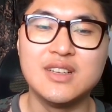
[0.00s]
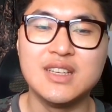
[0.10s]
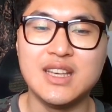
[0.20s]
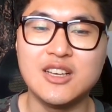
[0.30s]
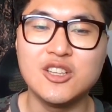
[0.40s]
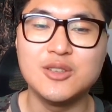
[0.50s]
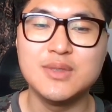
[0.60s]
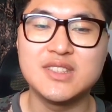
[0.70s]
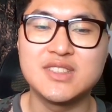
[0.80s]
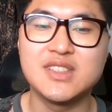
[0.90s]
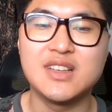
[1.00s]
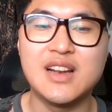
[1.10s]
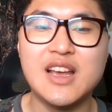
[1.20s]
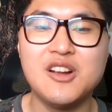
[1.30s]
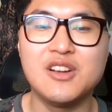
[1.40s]
Economics
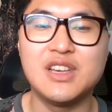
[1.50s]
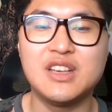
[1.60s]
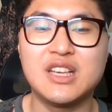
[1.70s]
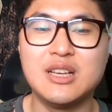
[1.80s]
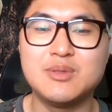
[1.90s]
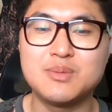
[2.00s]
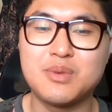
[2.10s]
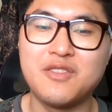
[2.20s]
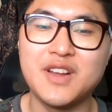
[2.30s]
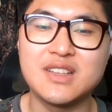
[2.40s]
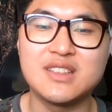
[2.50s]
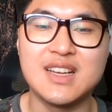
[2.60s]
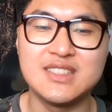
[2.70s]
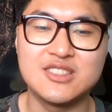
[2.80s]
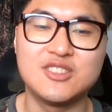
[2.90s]
rarely gives perfect
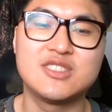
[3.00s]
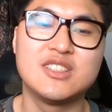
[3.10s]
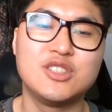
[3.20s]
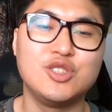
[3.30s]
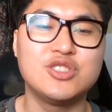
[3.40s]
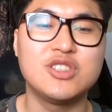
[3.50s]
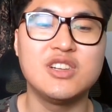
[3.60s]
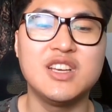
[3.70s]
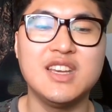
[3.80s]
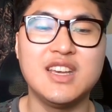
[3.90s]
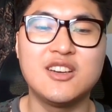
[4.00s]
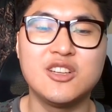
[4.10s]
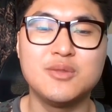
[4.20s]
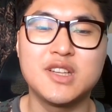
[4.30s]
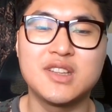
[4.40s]
answers. Usually
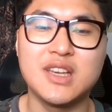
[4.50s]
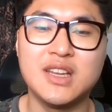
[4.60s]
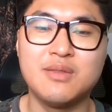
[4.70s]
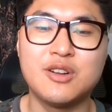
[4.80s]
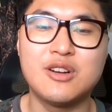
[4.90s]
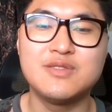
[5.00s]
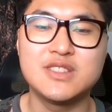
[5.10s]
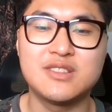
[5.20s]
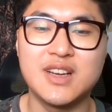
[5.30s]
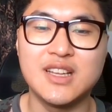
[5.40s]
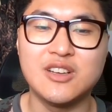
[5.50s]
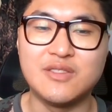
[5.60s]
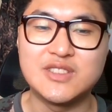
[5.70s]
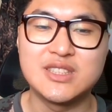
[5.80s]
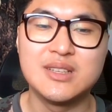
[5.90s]
economics involves
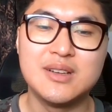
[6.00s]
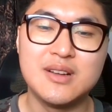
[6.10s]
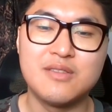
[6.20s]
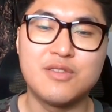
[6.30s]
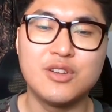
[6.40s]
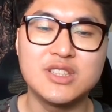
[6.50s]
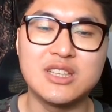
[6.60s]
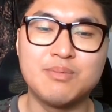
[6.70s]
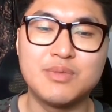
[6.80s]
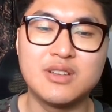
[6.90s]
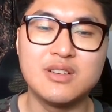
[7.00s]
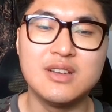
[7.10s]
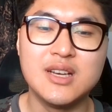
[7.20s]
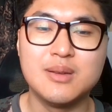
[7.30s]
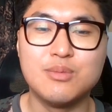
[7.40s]
trade-offs. For example,
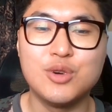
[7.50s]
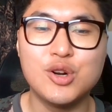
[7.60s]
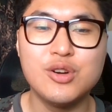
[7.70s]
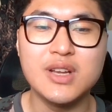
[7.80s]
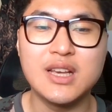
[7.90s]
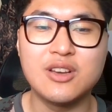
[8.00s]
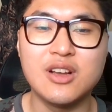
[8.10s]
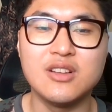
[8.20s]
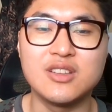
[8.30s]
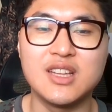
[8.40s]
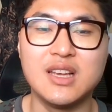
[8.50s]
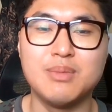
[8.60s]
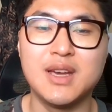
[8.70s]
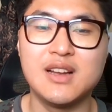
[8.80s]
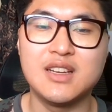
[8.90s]
more equality
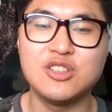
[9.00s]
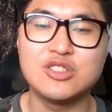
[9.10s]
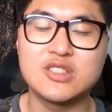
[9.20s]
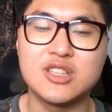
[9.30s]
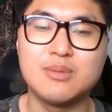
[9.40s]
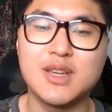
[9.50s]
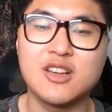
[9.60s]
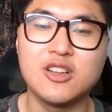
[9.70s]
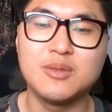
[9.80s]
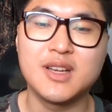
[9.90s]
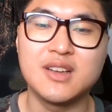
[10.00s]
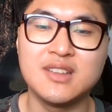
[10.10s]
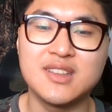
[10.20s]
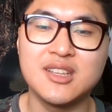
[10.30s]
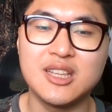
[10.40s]
may reduce some economic
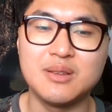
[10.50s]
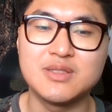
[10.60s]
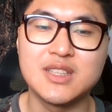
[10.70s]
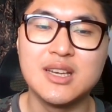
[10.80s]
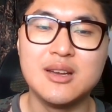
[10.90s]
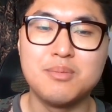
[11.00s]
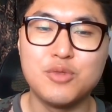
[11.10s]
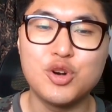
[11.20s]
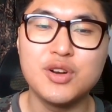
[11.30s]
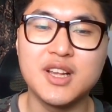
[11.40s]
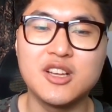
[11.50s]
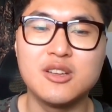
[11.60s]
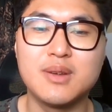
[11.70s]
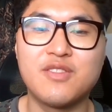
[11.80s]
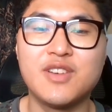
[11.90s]
incentives. More
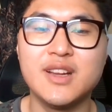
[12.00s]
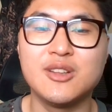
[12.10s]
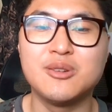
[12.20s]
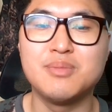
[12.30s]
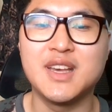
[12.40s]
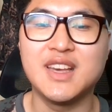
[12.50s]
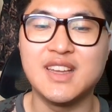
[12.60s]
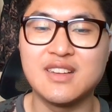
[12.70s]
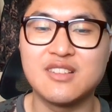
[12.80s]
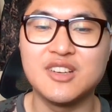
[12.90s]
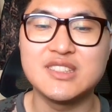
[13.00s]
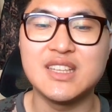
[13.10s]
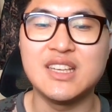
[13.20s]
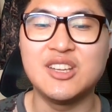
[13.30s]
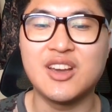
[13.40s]
economic freedom may increase
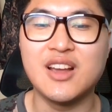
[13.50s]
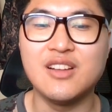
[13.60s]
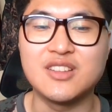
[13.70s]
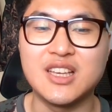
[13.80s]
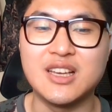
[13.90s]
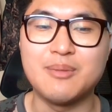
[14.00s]
inequality.